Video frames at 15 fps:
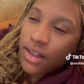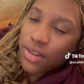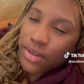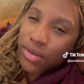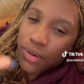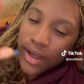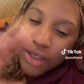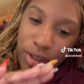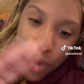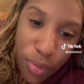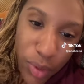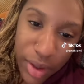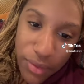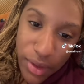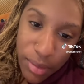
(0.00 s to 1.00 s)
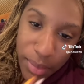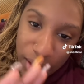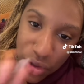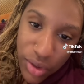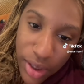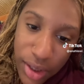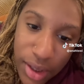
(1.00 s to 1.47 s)
And you already know we live in a
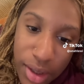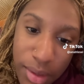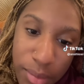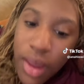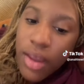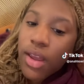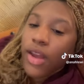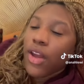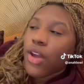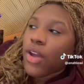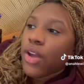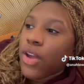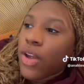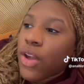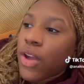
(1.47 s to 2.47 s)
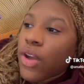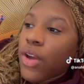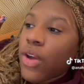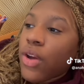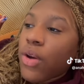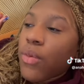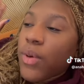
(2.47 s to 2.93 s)
patriarchy.
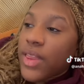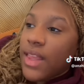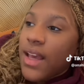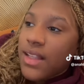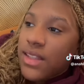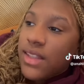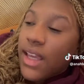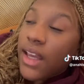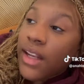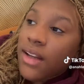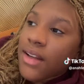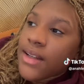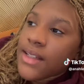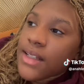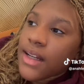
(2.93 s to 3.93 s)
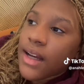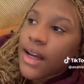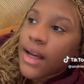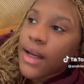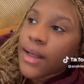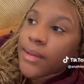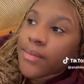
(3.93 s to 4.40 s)
With that said,
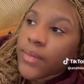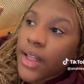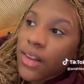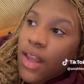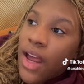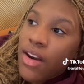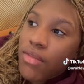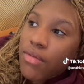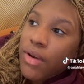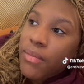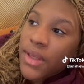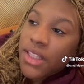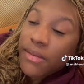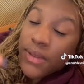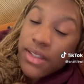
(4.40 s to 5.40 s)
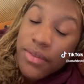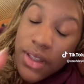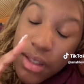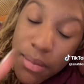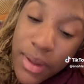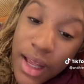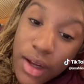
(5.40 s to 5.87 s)
a lot of women,
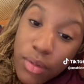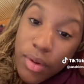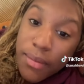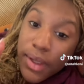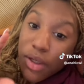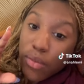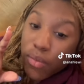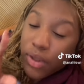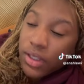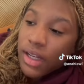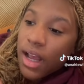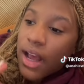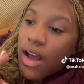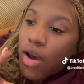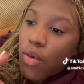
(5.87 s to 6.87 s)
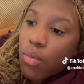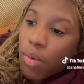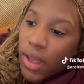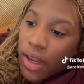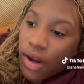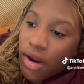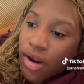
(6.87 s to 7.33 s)
specifically Black women, we're not
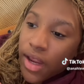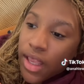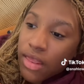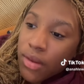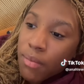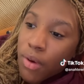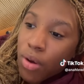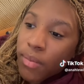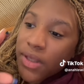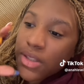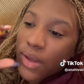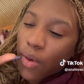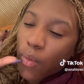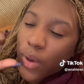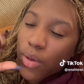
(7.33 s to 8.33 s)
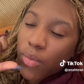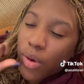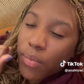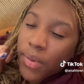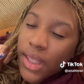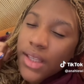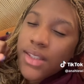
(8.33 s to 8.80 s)
aware in the moments like when we're
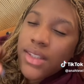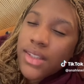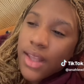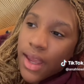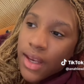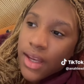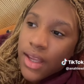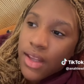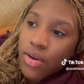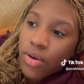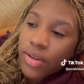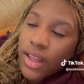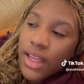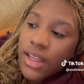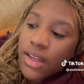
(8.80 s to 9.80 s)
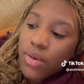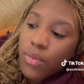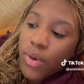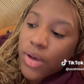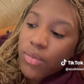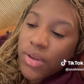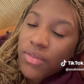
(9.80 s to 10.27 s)
being slighted or like
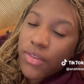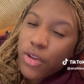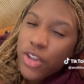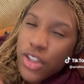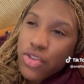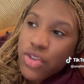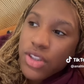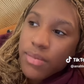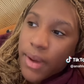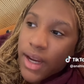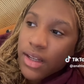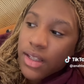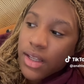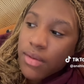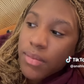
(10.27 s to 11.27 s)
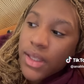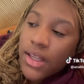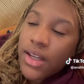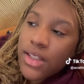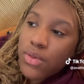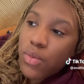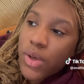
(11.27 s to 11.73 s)
when we feel disrespected,
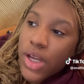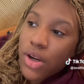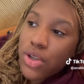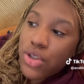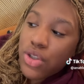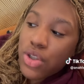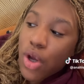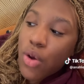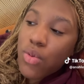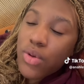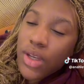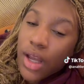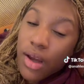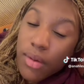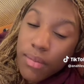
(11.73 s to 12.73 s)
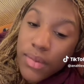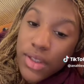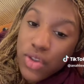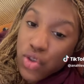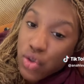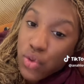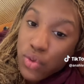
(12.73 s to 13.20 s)
because we are so numb
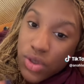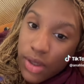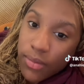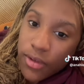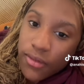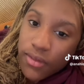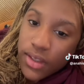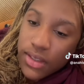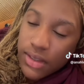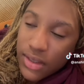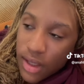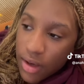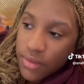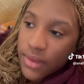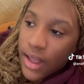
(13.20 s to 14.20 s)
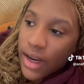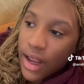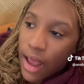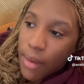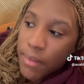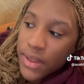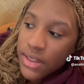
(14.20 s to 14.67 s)
to some of the stuff that
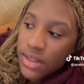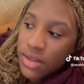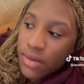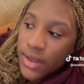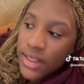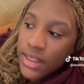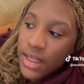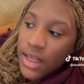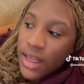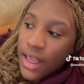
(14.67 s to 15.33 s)
happens to us.